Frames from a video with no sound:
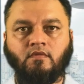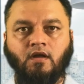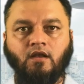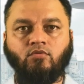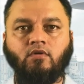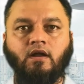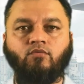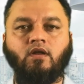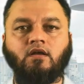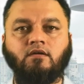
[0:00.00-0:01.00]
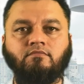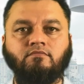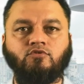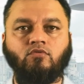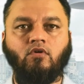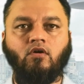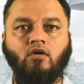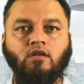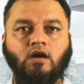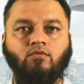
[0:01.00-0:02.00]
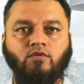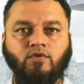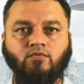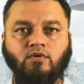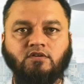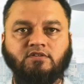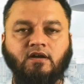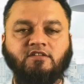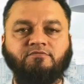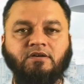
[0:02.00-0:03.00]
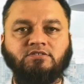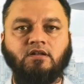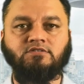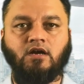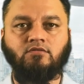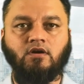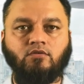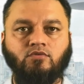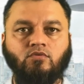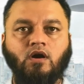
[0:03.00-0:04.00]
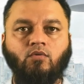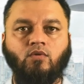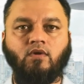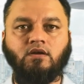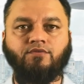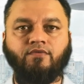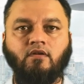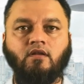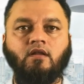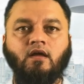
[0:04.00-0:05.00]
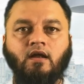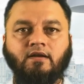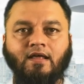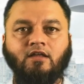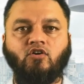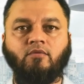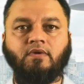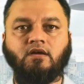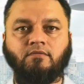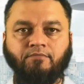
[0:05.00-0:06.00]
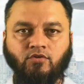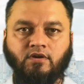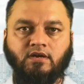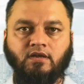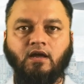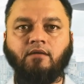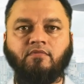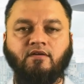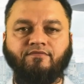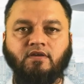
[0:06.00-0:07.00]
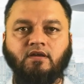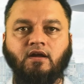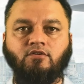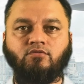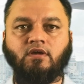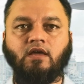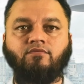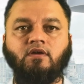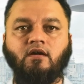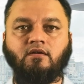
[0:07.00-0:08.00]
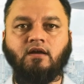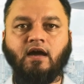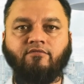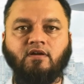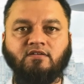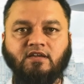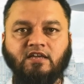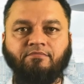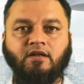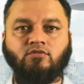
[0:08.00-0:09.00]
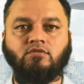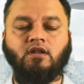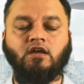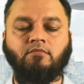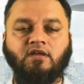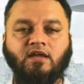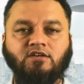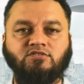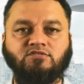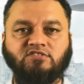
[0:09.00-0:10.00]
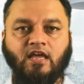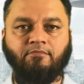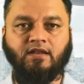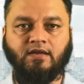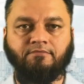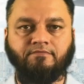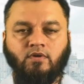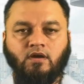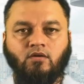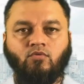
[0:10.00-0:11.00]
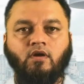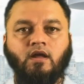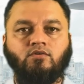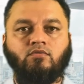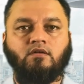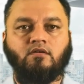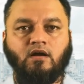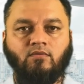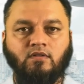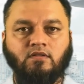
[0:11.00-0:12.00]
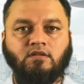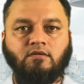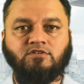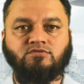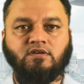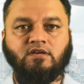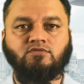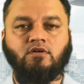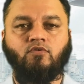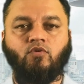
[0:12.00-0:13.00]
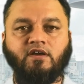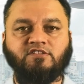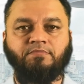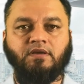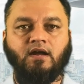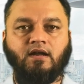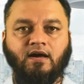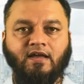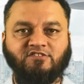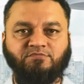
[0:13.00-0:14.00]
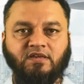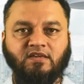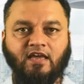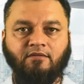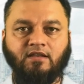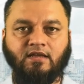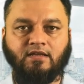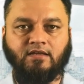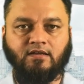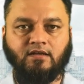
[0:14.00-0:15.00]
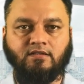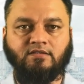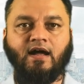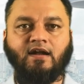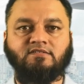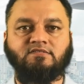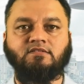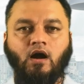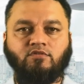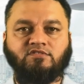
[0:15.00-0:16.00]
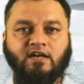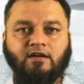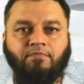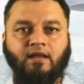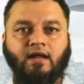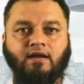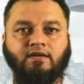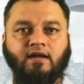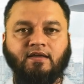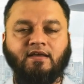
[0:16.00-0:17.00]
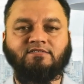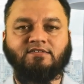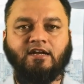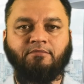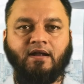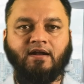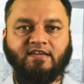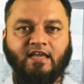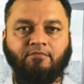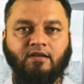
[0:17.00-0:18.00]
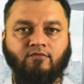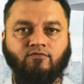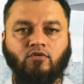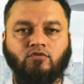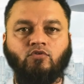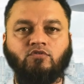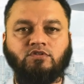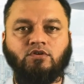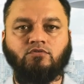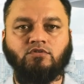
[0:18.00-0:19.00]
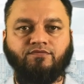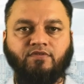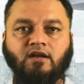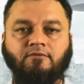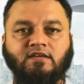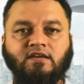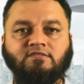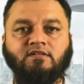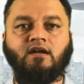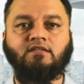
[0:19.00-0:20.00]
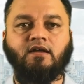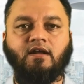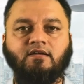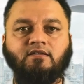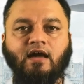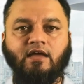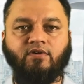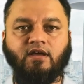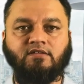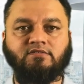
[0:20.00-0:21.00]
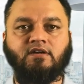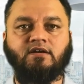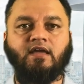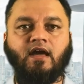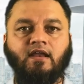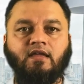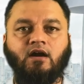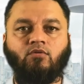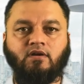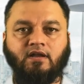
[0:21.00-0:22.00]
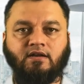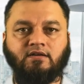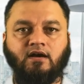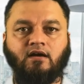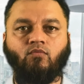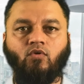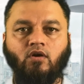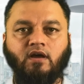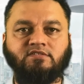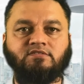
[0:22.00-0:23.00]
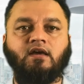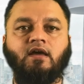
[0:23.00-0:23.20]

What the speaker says: Hello and welcome to all our viewers and a special shout out to our wonderful telecom community. I'm Rafi and today we are diving deep into telecommunications cabling. We are going to unravel the mysteries of OSP and ISP cabling. That's outside plant and inside plant cabling. For those new to the field, these are the hidden highways that carry our data, voice,